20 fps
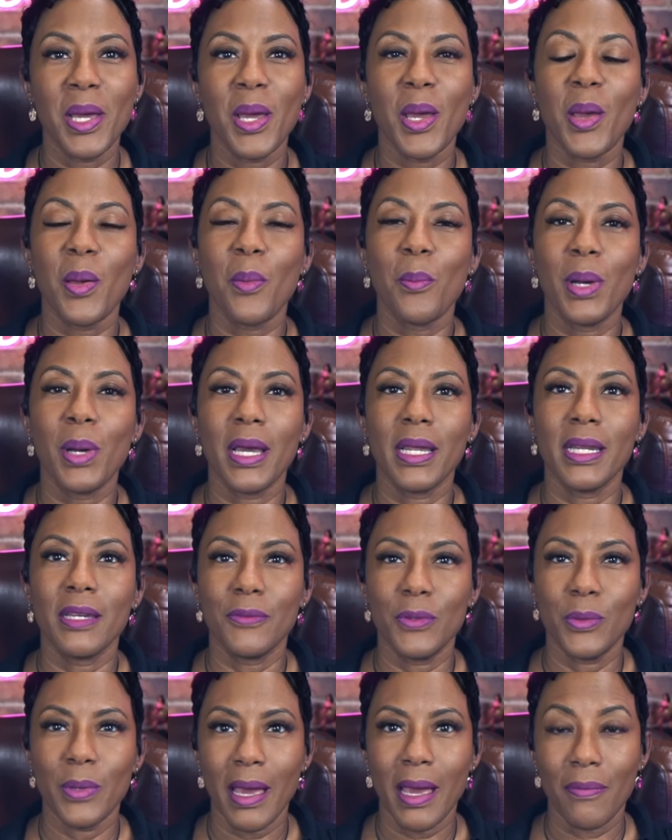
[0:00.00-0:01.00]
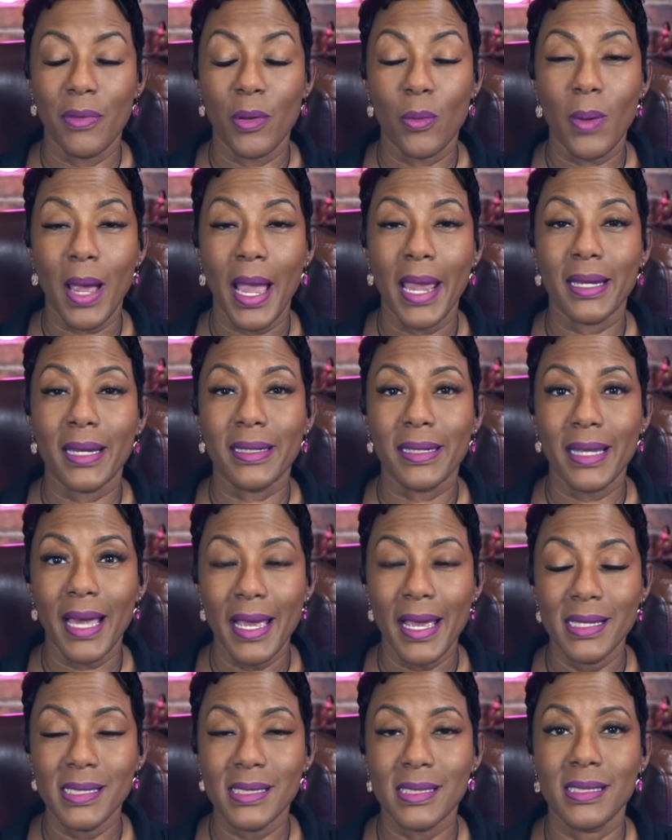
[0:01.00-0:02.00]
but if you have the right
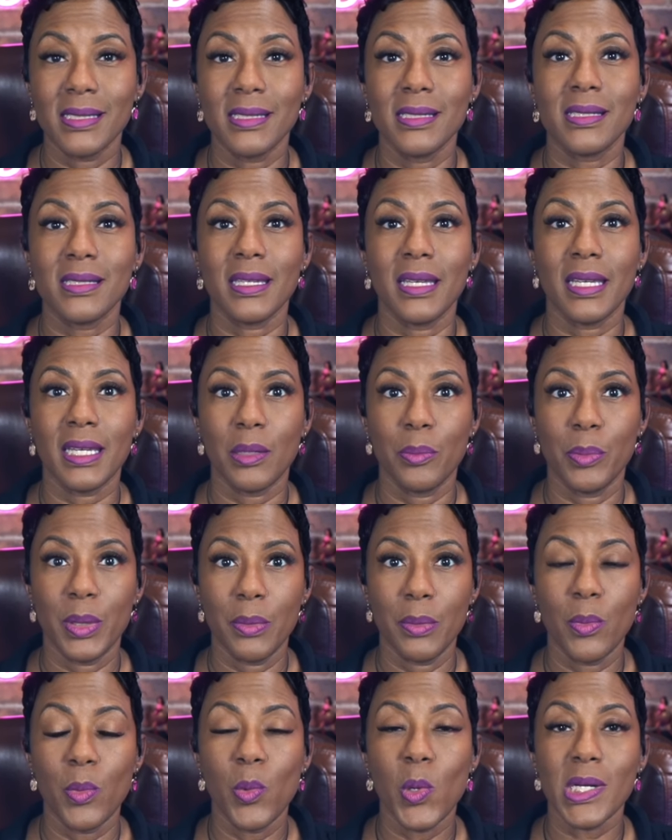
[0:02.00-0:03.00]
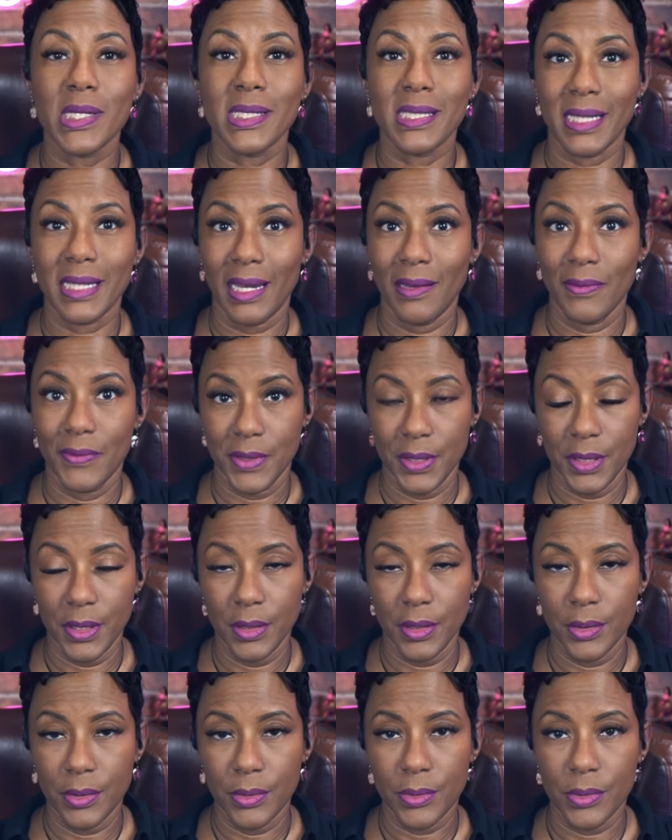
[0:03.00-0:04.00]
license, it can be more safe to
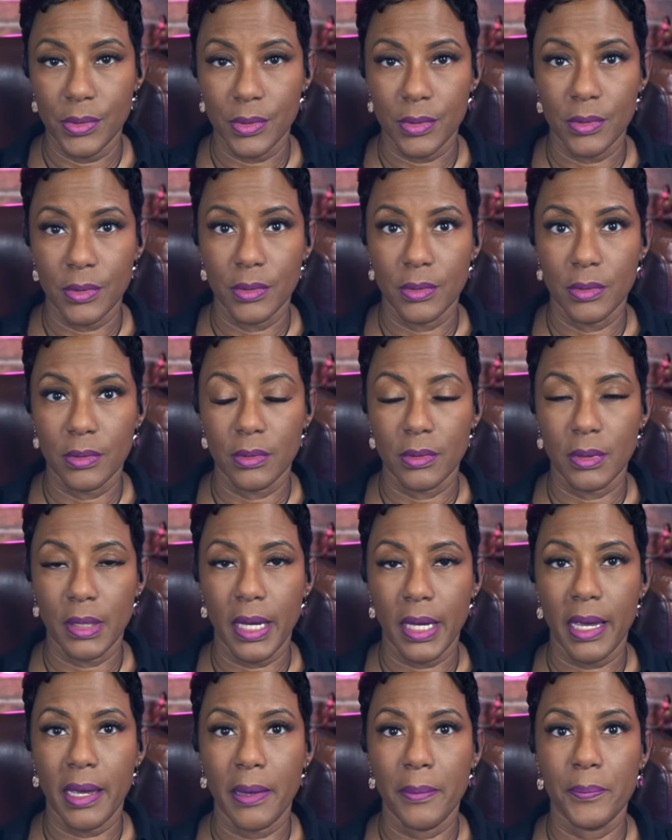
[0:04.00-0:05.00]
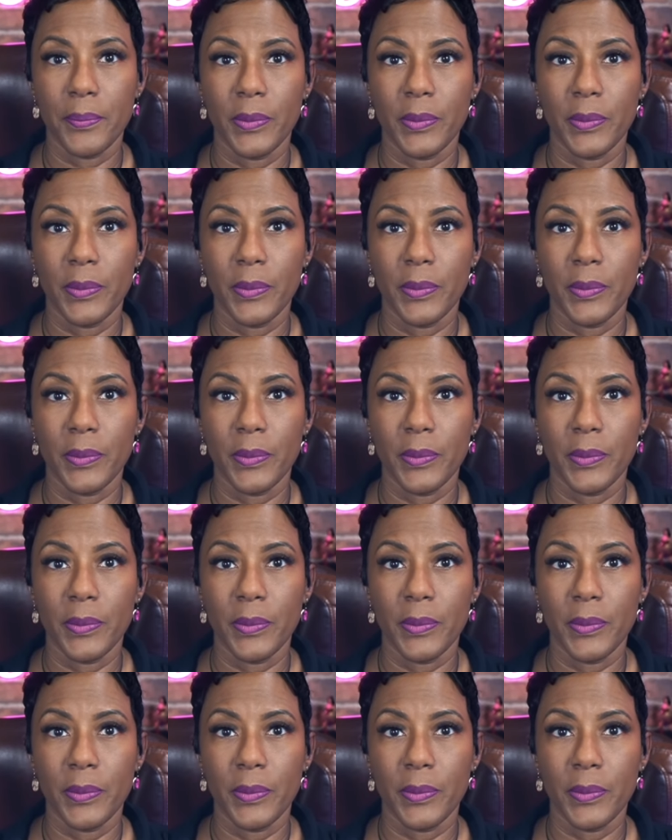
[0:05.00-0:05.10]
use, okay?